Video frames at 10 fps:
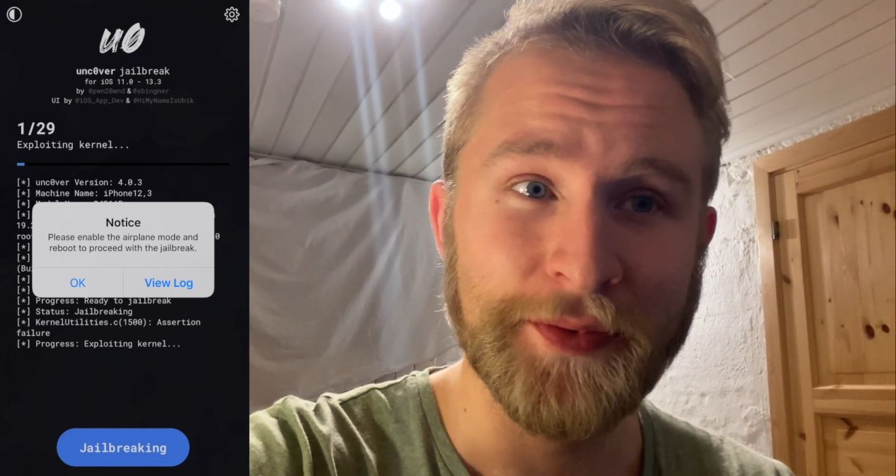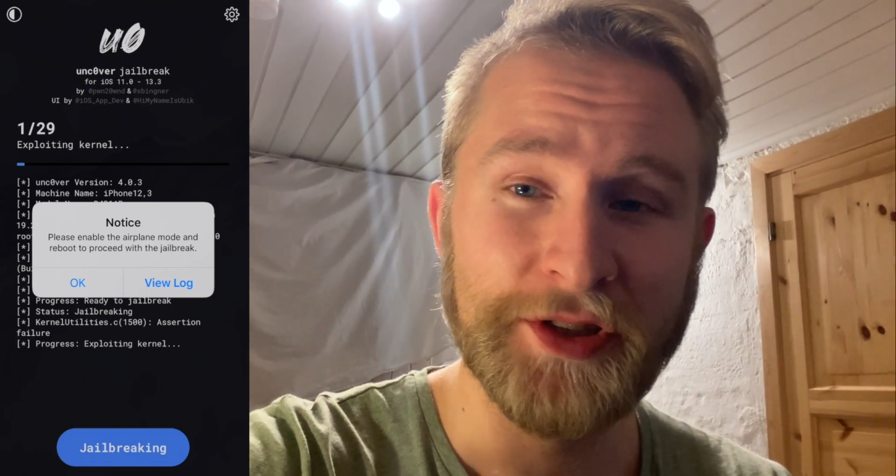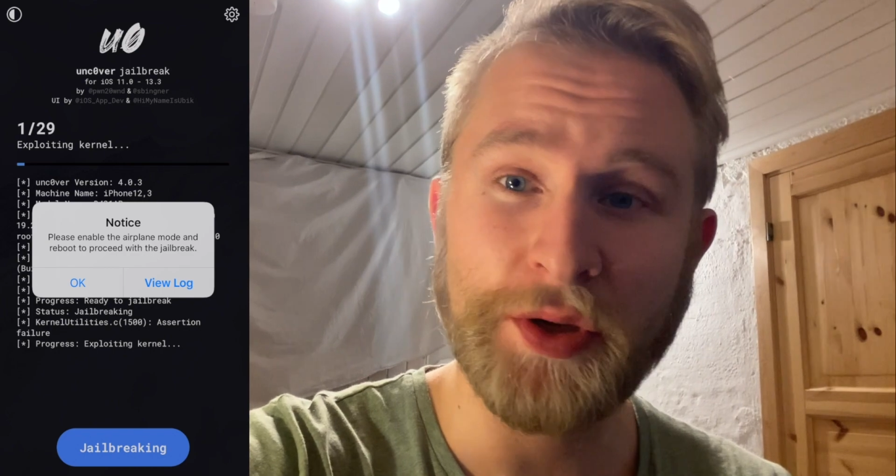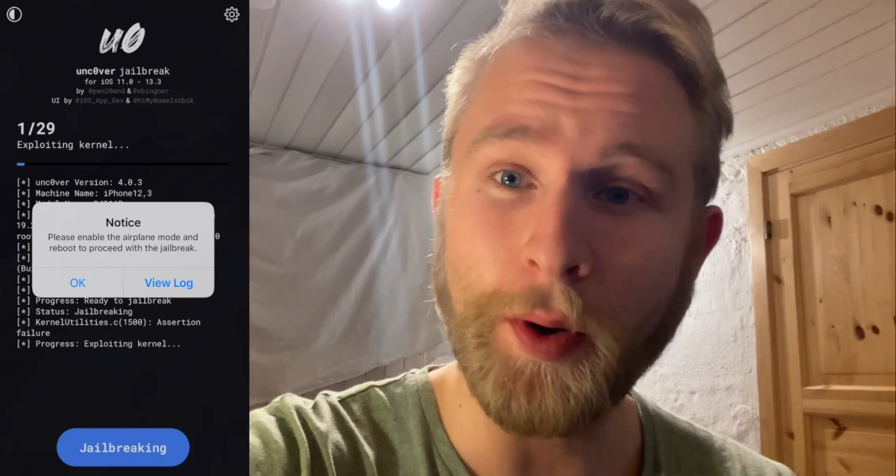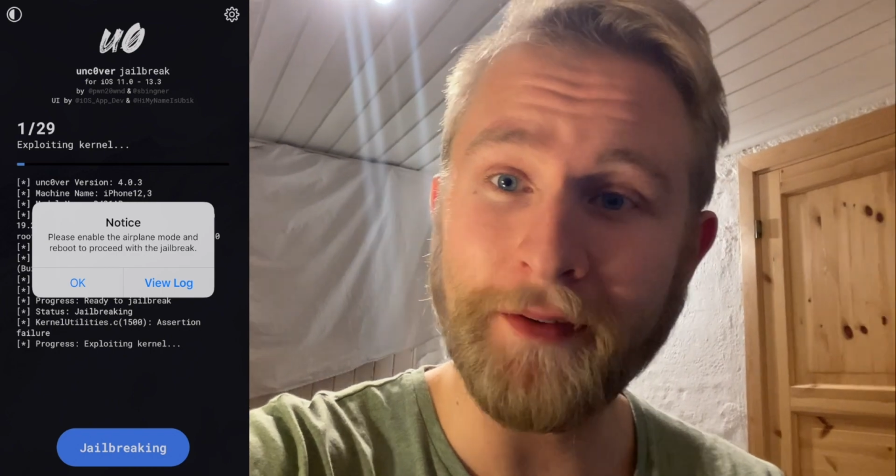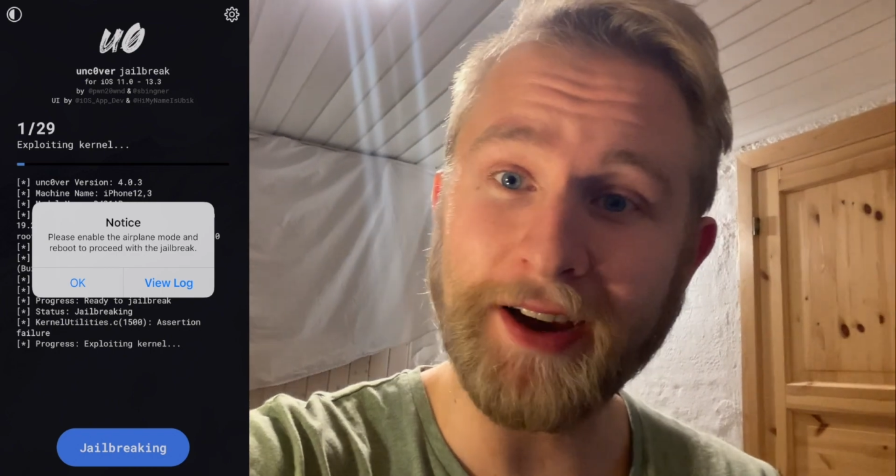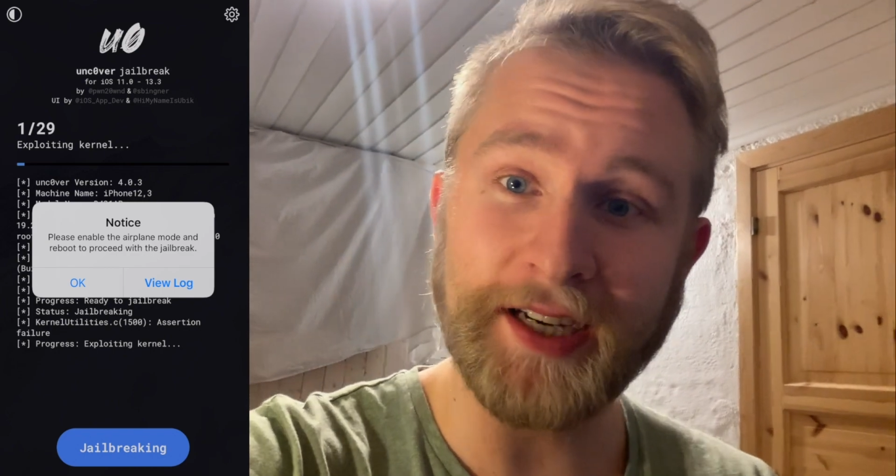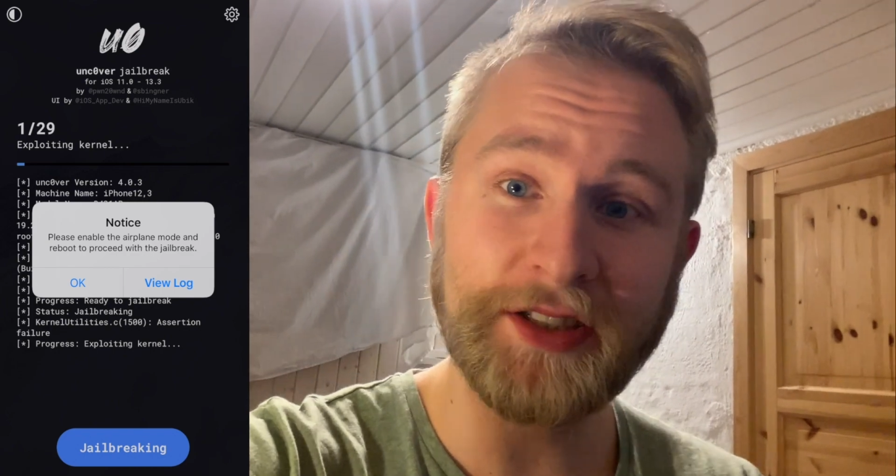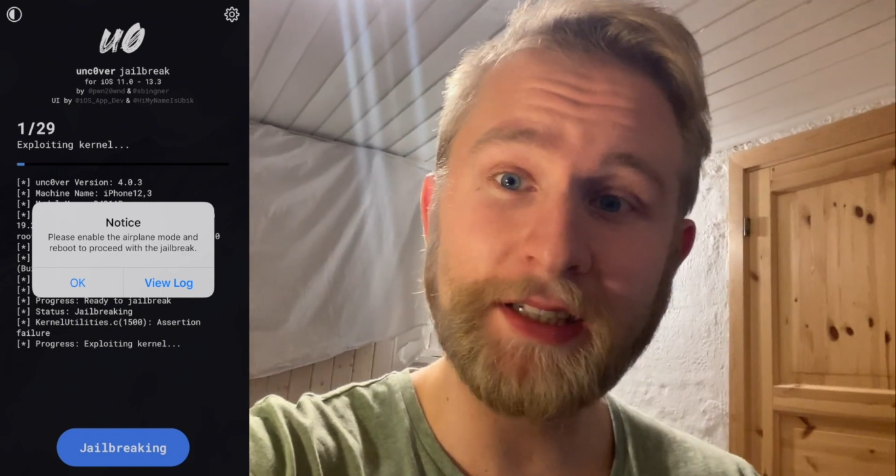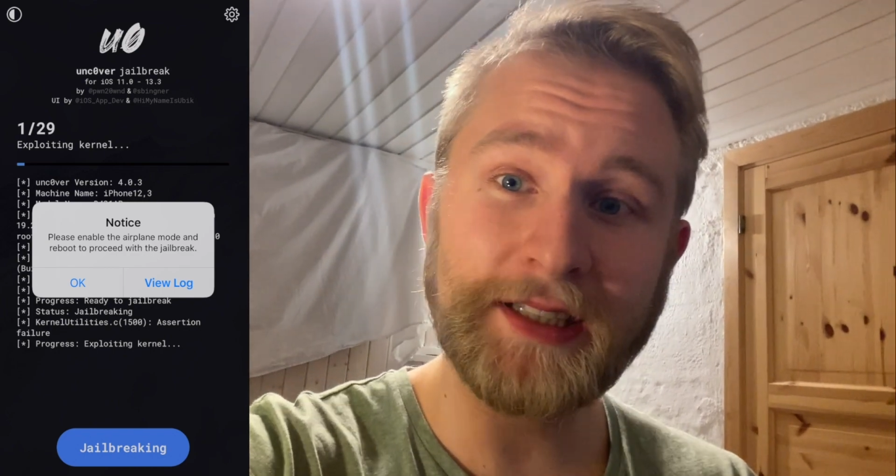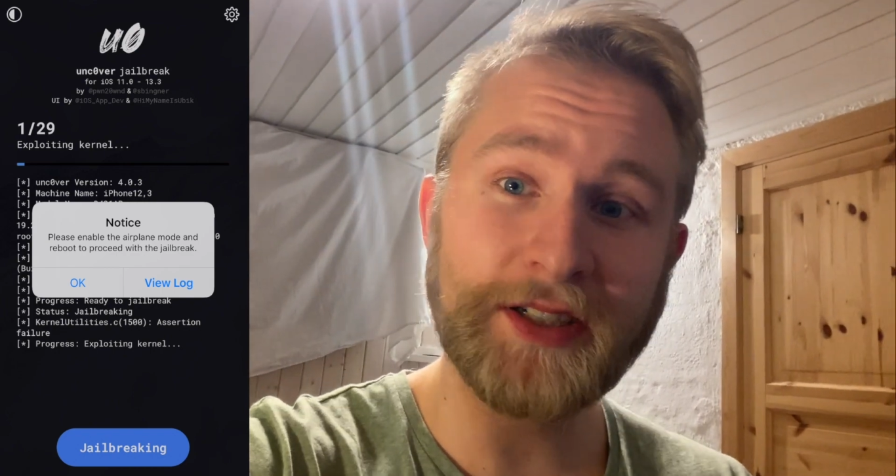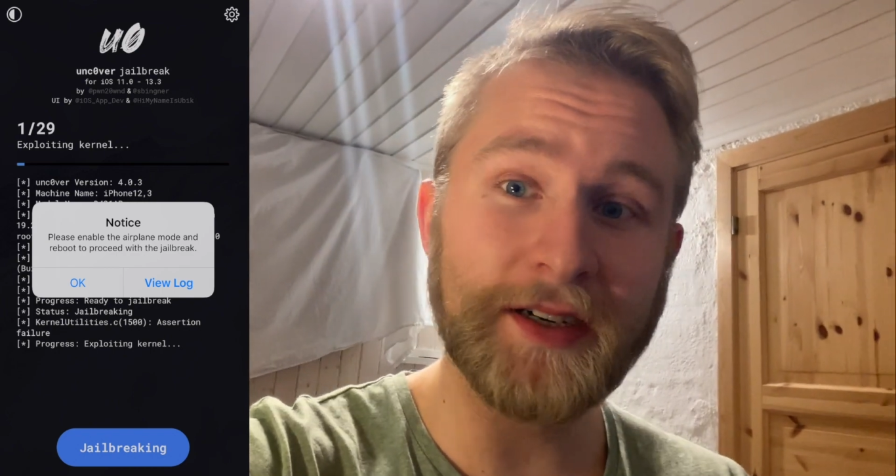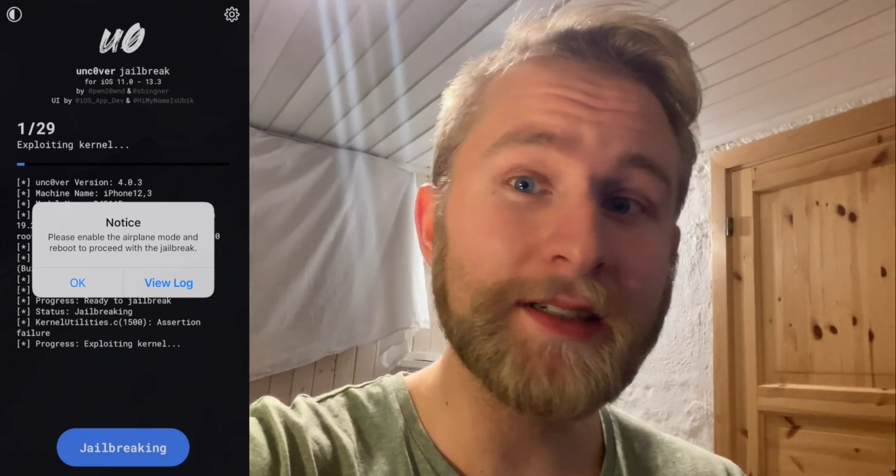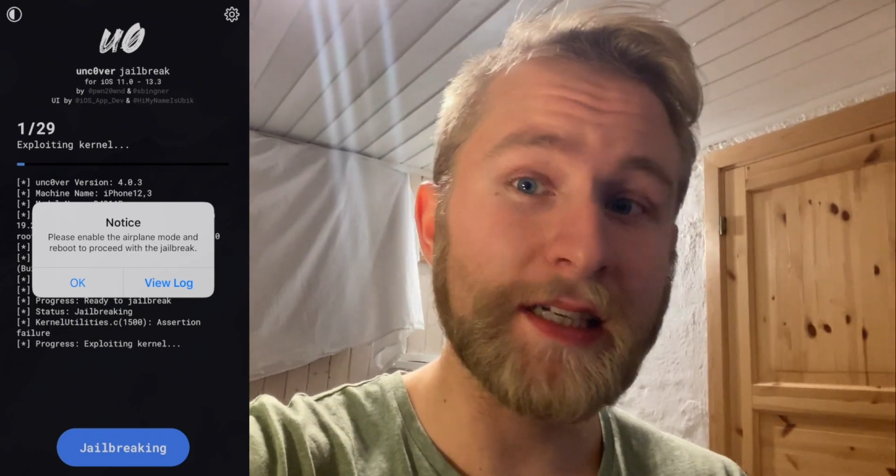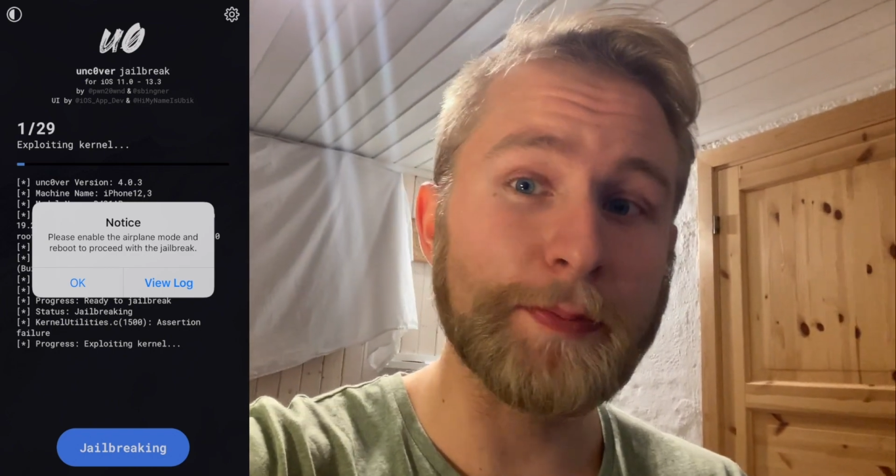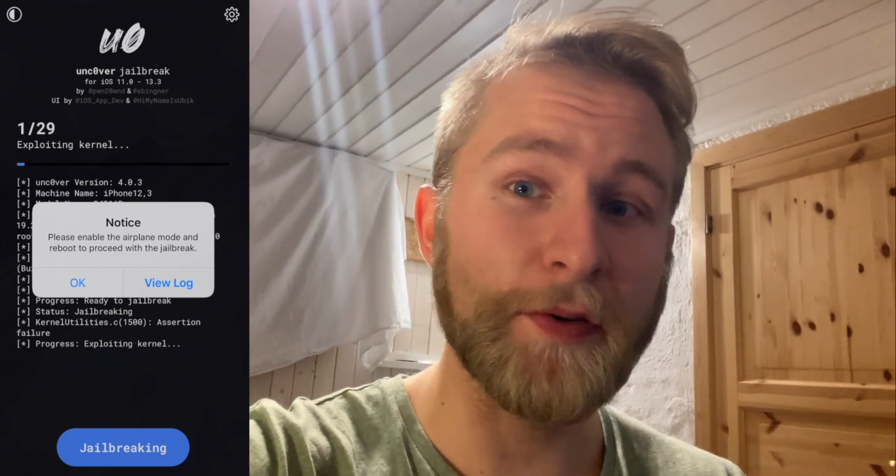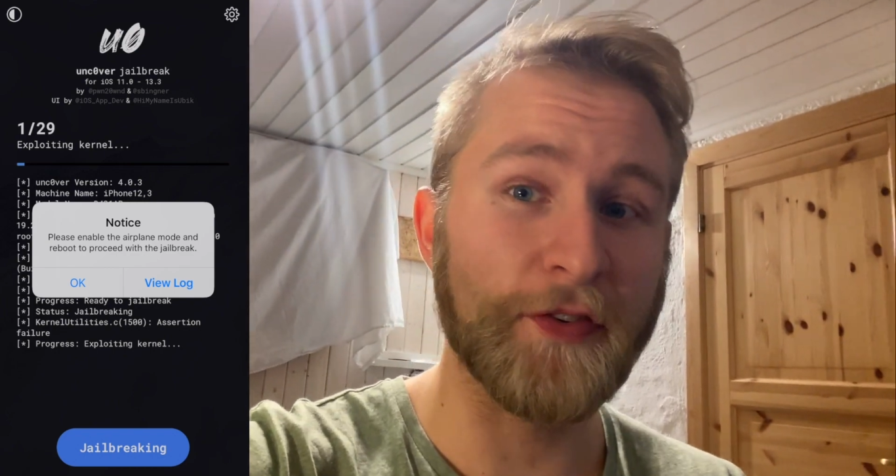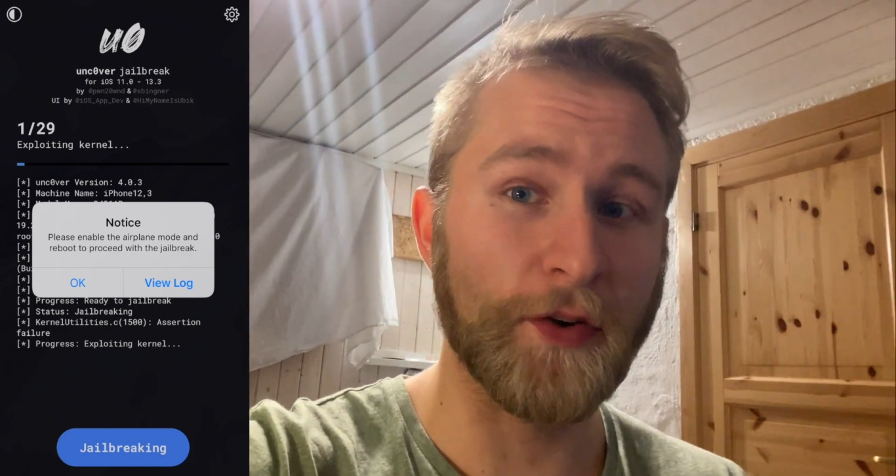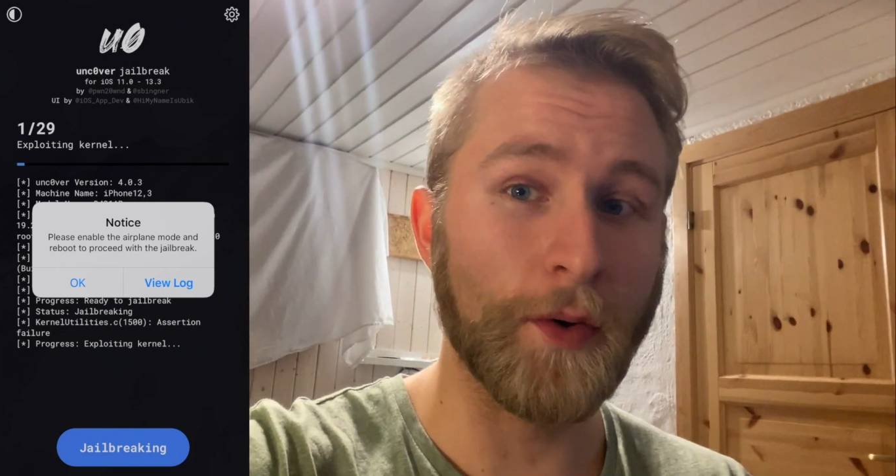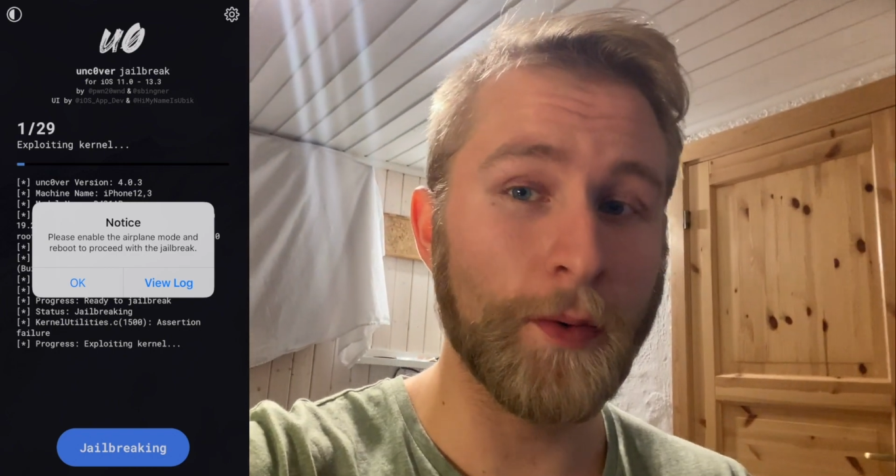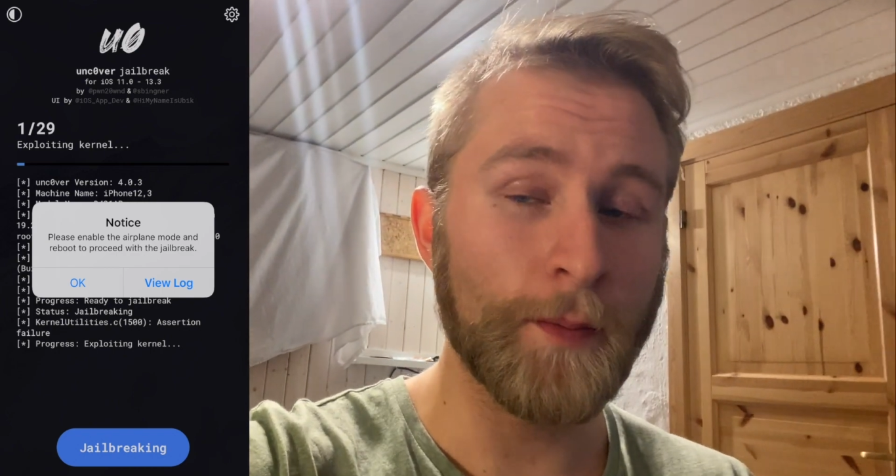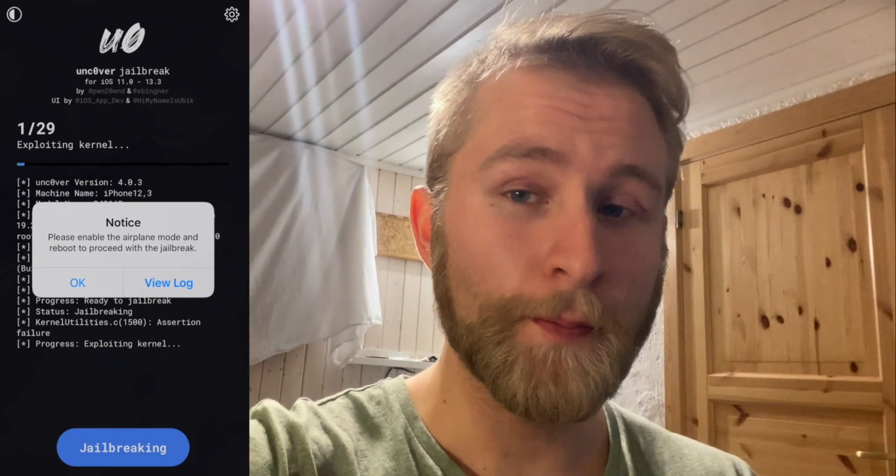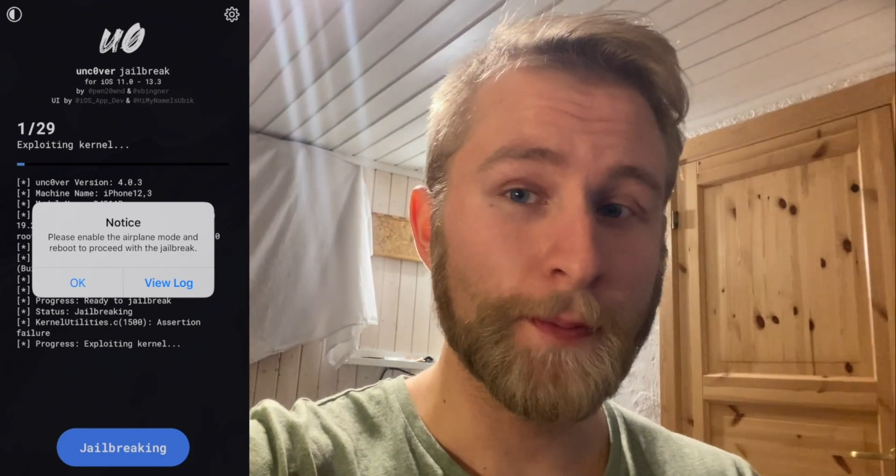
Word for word: So I'm actually trying this before,